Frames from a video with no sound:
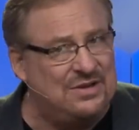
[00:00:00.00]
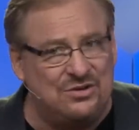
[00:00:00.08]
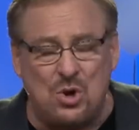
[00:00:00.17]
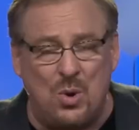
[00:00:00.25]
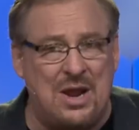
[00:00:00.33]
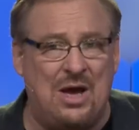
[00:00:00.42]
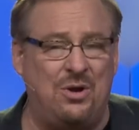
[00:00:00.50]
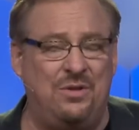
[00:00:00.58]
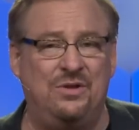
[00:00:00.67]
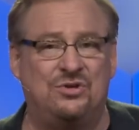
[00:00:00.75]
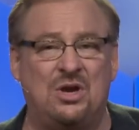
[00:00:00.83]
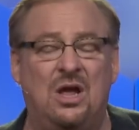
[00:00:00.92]
he's going out
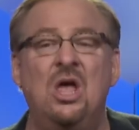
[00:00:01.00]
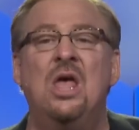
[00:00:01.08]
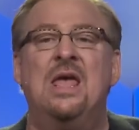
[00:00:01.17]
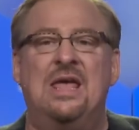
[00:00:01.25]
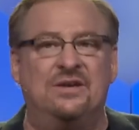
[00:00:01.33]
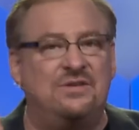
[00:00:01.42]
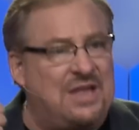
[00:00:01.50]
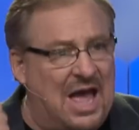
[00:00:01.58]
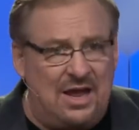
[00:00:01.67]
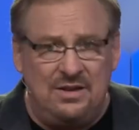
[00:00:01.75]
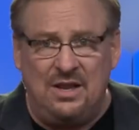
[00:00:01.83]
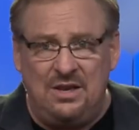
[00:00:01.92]
on this job. His
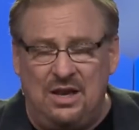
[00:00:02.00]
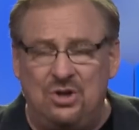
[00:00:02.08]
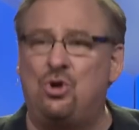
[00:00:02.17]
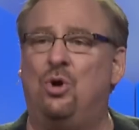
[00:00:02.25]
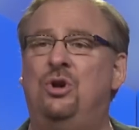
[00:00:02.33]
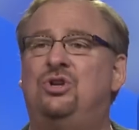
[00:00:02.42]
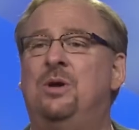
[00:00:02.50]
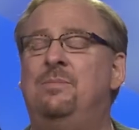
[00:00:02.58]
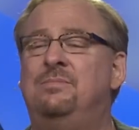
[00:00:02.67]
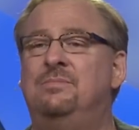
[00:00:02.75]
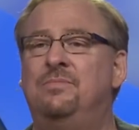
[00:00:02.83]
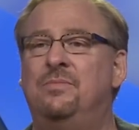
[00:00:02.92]
dad didn't encourage him.